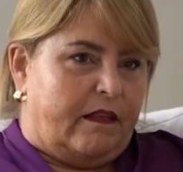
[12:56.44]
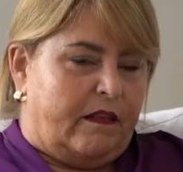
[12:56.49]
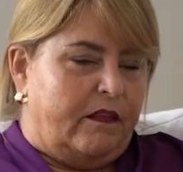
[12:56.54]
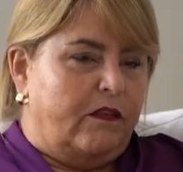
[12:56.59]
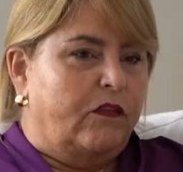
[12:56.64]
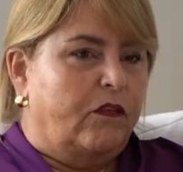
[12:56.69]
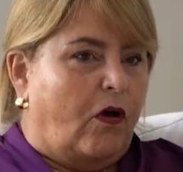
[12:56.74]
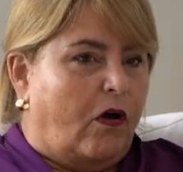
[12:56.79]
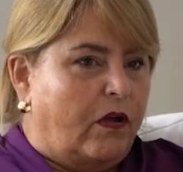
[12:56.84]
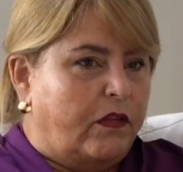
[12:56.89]

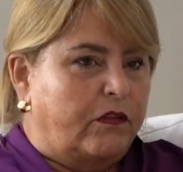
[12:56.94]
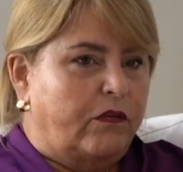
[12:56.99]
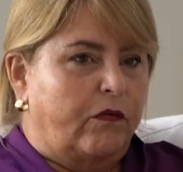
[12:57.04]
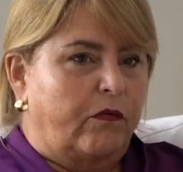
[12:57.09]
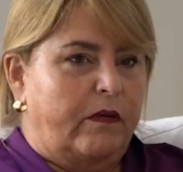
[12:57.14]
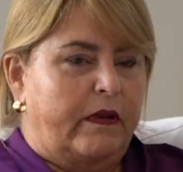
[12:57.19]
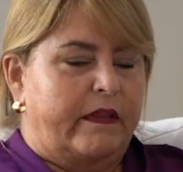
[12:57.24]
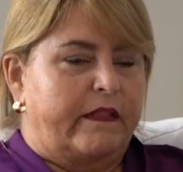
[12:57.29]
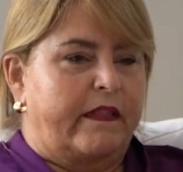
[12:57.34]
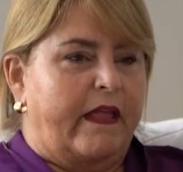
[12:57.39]
not
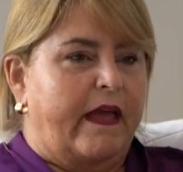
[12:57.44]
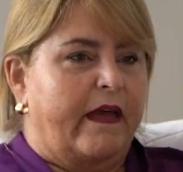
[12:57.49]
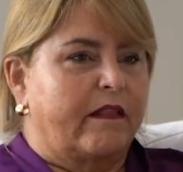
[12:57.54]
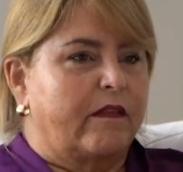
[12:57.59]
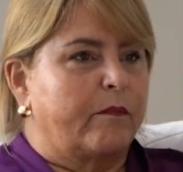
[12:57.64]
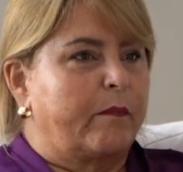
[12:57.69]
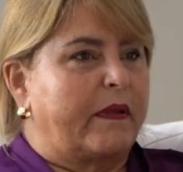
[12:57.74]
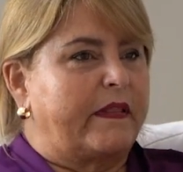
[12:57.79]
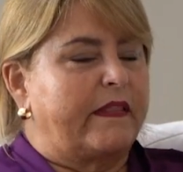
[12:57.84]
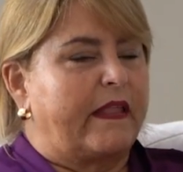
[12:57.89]
only that
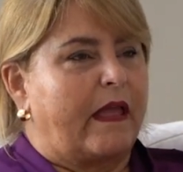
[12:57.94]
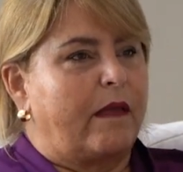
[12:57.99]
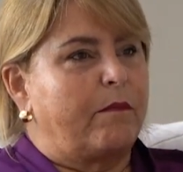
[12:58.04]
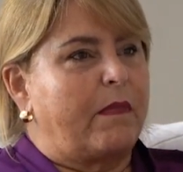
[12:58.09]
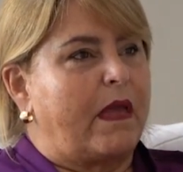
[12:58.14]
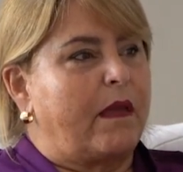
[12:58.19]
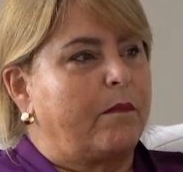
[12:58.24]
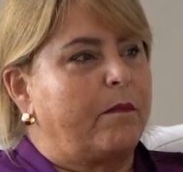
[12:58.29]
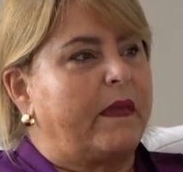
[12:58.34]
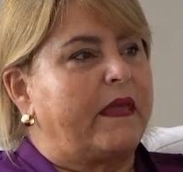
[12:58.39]
but they
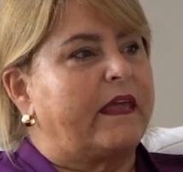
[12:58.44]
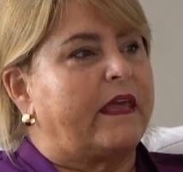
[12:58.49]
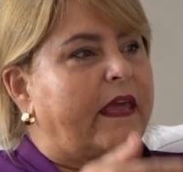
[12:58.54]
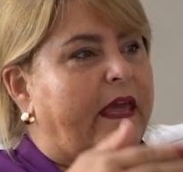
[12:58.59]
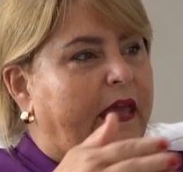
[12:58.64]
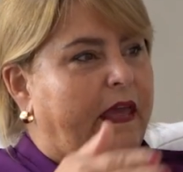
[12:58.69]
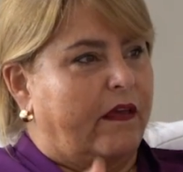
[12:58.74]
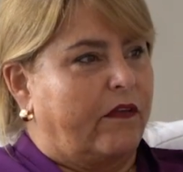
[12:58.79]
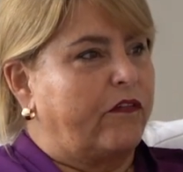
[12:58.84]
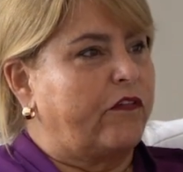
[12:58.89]
may be
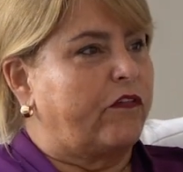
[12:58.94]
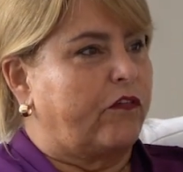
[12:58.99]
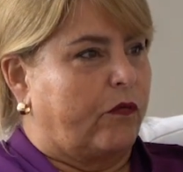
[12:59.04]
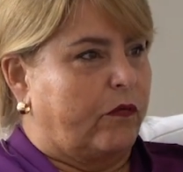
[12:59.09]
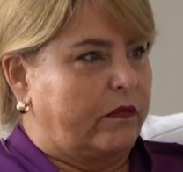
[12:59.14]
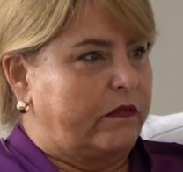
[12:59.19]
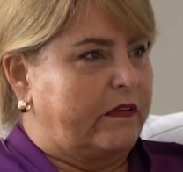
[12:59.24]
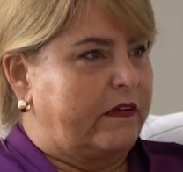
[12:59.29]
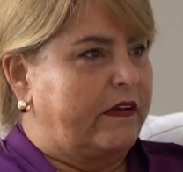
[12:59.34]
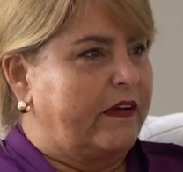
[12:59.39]

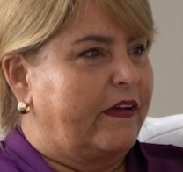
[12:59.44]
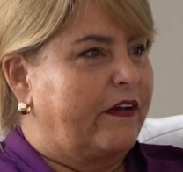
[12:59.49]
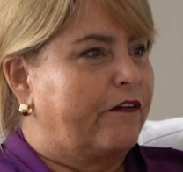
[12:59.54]
canceled